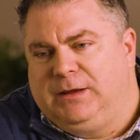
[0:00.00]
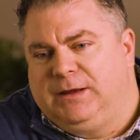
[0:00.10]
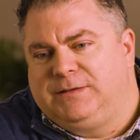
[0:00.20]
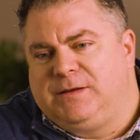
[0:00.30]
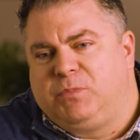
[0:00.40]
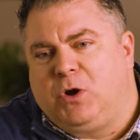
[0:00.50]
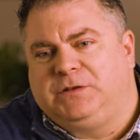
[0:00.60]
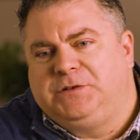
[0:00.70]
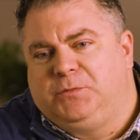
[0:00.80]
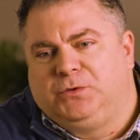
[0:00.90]
It's
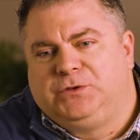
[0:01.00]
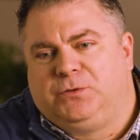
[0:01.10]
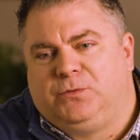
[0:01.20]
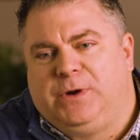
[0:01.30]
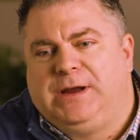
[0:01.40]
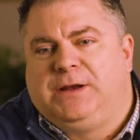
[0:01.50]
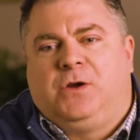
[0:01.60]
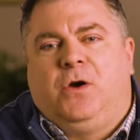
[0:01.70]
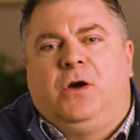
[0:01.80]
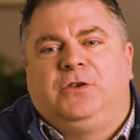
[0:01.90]
impossible to read the
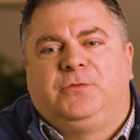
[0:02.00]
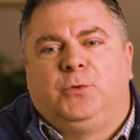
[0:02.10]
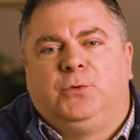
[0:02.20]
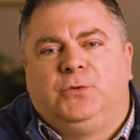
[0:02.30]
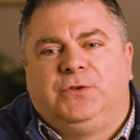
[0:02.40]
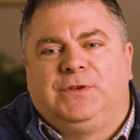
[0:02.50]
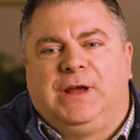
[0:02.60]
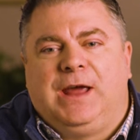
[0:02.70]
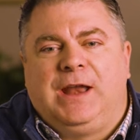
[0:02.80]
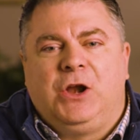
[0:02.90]
Gospels
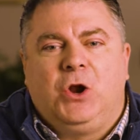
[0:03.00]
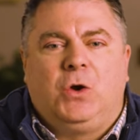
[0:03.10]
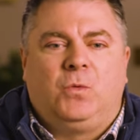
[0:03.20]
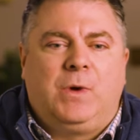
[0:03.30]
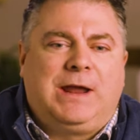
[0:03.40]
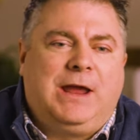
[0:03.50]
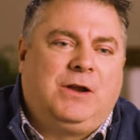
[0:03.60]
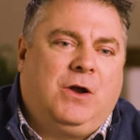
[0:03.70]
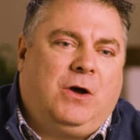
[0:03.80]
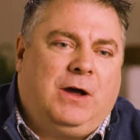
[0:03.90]
and not
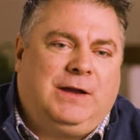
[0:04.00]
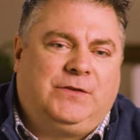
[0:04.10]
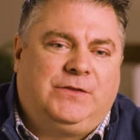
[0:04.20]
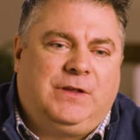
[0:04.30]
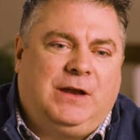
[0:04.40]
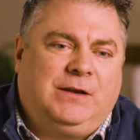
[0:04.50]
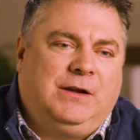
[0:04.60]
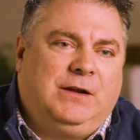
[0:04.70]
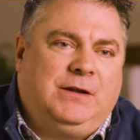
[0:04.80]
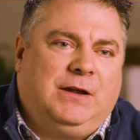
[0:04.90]
recognize that
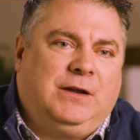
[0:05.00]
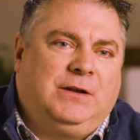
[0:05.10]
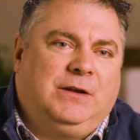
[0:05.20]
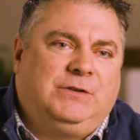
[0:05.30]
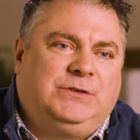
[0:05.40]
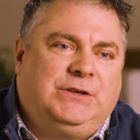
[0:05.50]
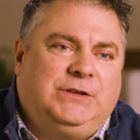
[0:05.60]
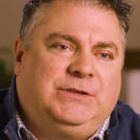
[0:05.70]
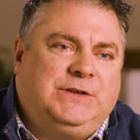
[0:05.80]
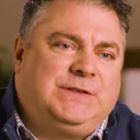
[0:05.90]
uh,
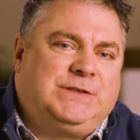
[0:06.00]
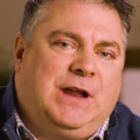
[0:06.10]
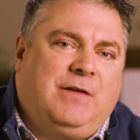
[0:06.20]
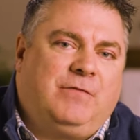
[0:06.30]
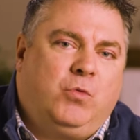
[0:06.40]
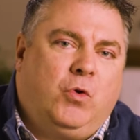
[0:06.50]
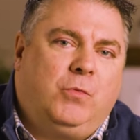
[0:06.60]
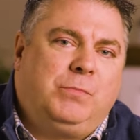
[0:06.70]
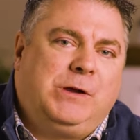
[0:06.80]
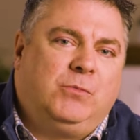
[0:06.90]
Jesus loved
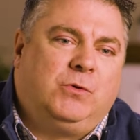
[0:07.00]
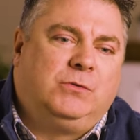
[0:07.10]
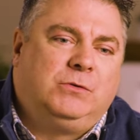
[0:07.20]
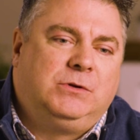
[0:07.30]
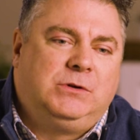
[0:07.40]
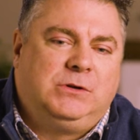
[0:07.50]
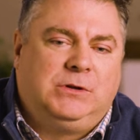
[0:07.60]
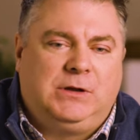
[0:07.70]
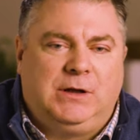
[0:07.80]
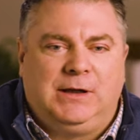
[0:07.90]
poor people,
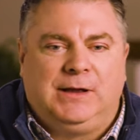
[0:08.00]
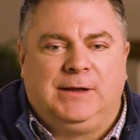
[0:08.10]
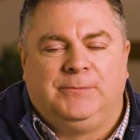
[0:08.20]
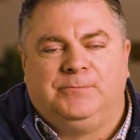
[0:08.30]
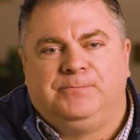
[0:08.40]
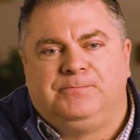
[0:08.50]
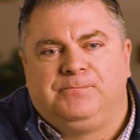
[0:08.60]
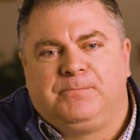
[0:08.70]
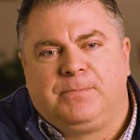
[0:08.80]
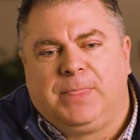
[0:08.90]
um,
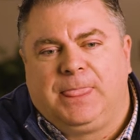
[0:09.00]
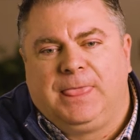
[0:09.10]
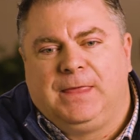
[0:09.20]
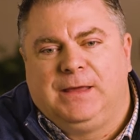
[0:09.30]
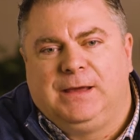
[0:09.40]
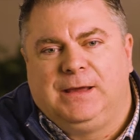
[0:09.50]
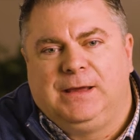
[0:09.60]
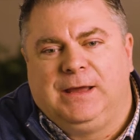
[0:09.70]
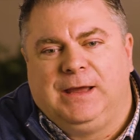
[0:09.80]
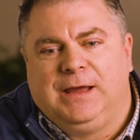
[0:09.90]

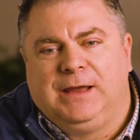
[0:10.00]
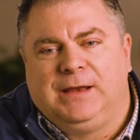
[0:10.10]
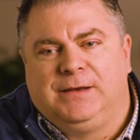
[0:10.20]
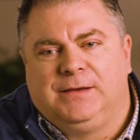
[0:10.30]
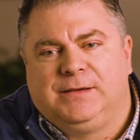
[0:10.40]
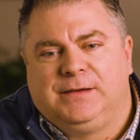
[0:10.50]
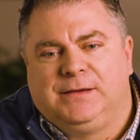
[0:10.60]
and